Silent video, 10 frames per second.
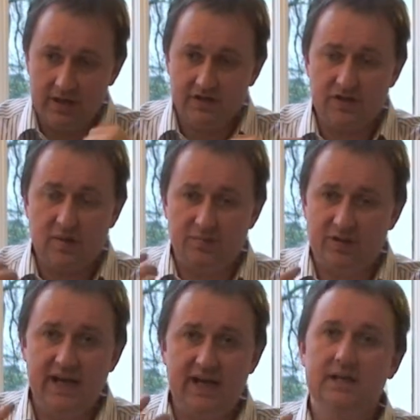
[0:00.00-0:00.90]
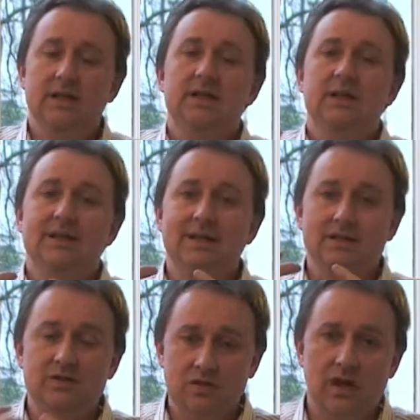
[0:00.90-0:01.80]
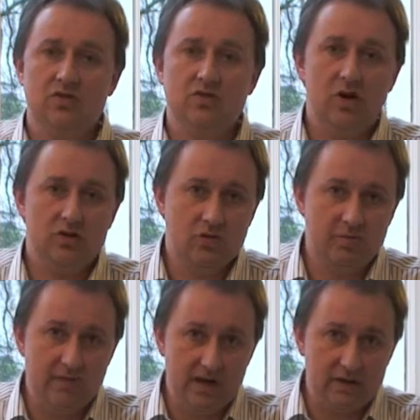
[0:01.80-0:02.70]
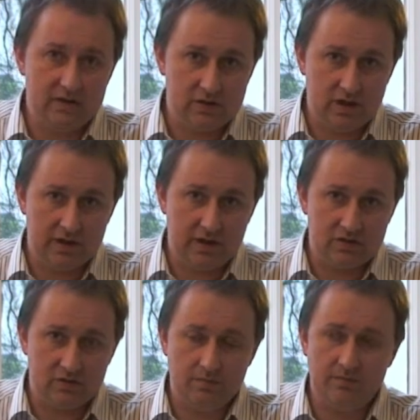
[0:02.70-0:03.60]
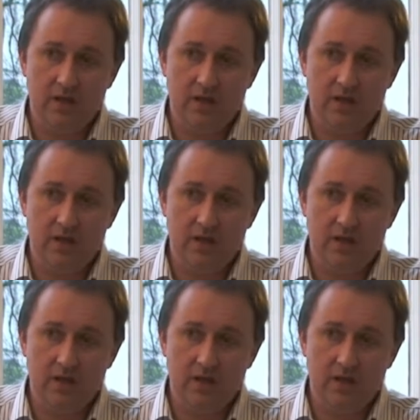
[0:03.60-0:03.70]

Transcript: So your brain is such a tremendous learning tool.